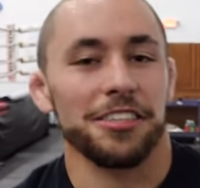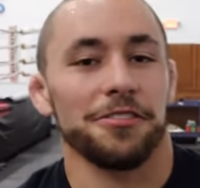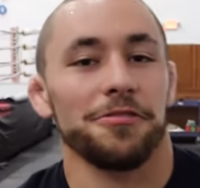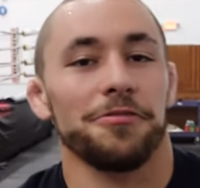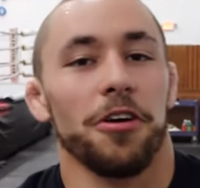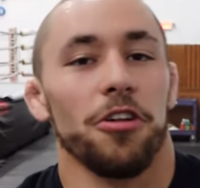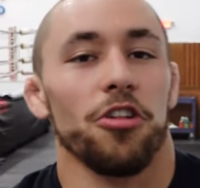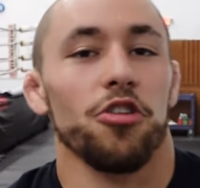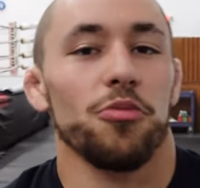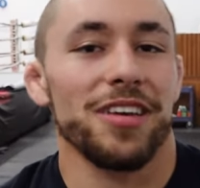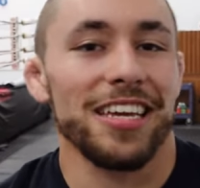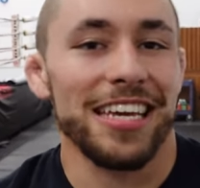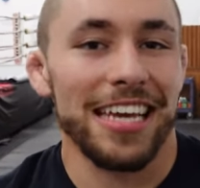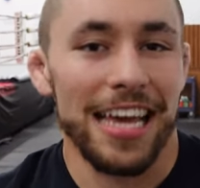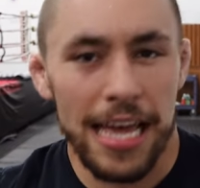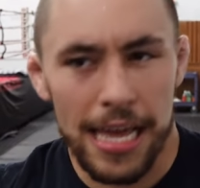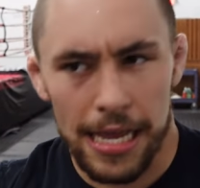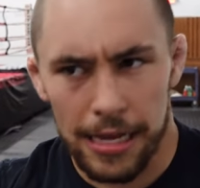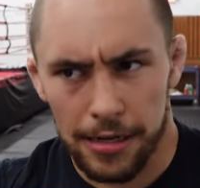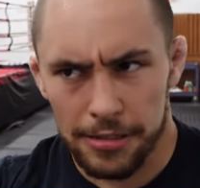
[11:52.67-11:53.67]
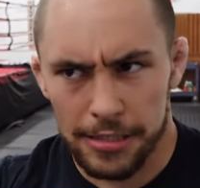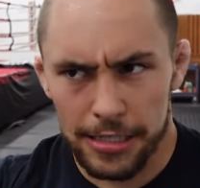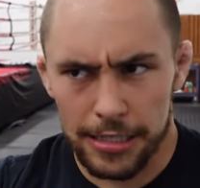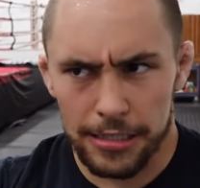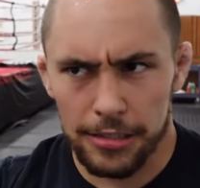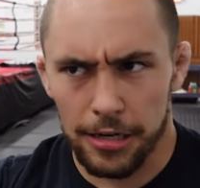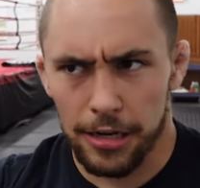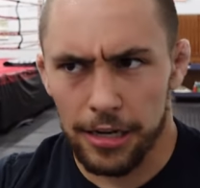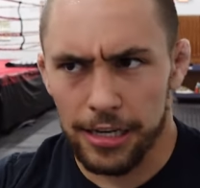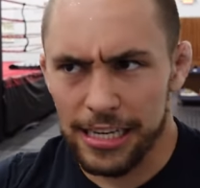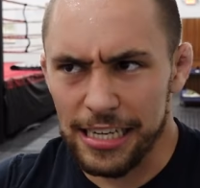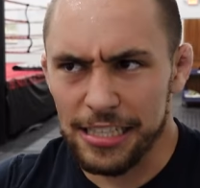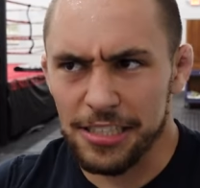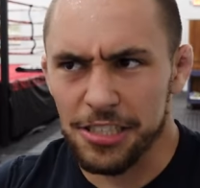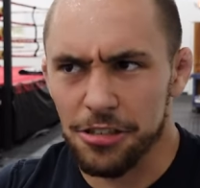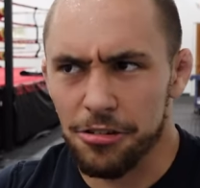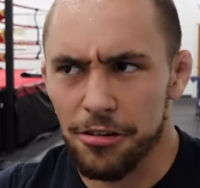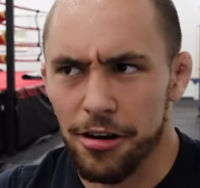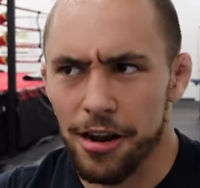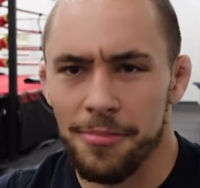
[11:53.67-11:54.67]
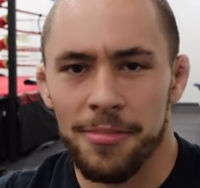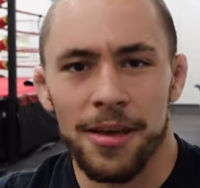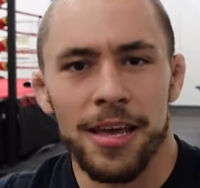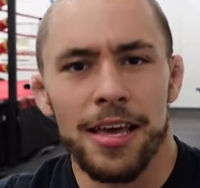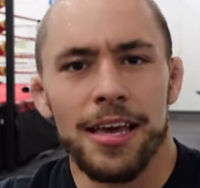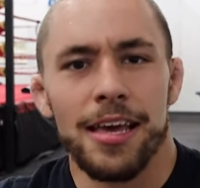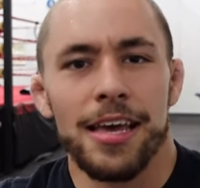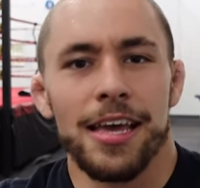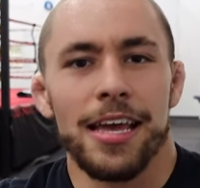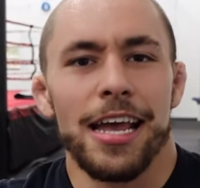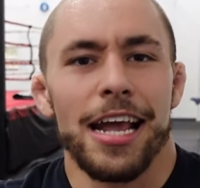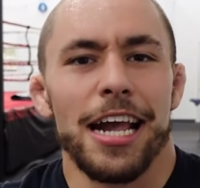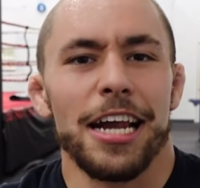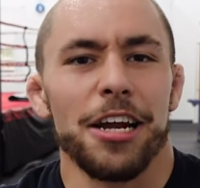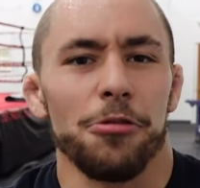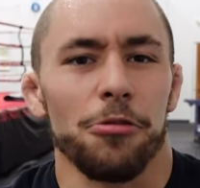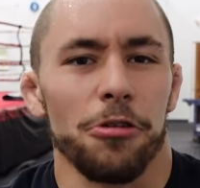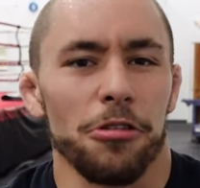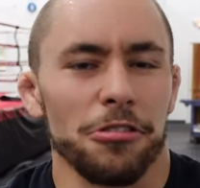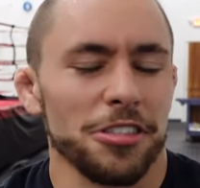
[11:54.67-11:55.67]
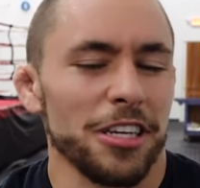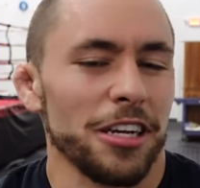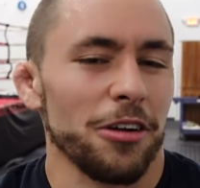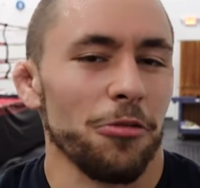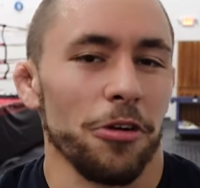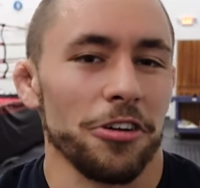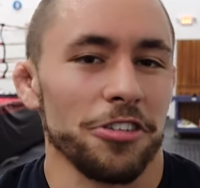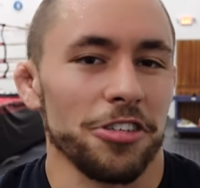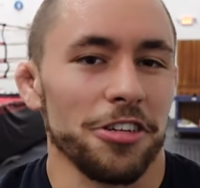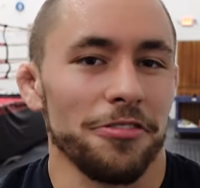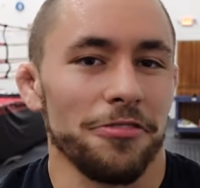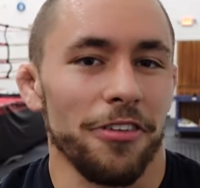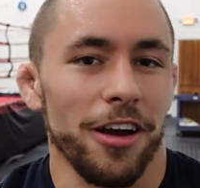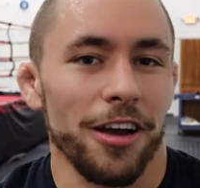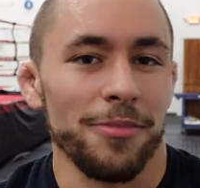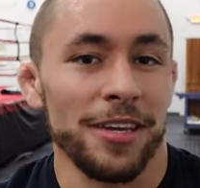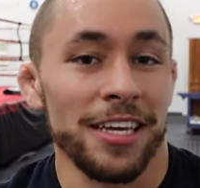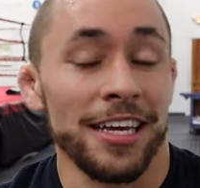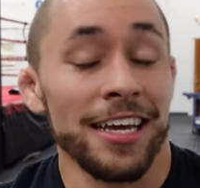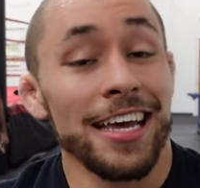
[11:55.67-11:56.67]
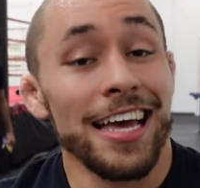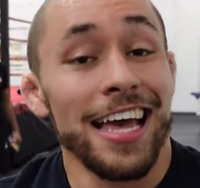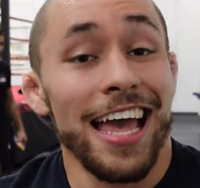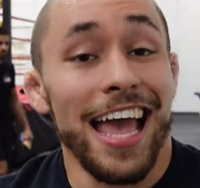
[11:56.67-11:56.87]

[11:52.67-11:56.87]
can follow me TikTok, Instagram, anywhere else I'd want you to find me.